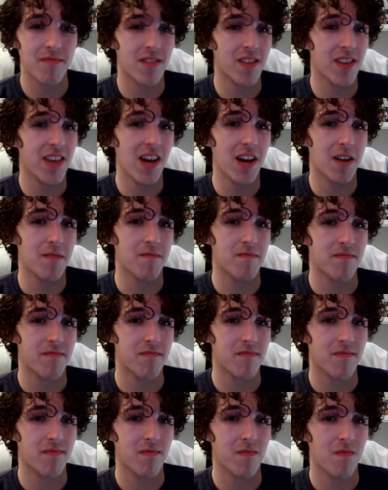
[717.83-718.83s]
Yeah,
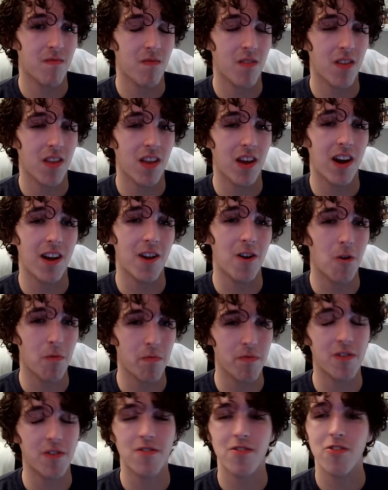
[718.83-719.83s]
I hope
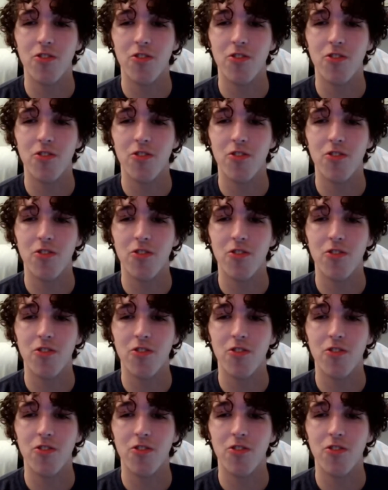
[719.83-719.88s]
there's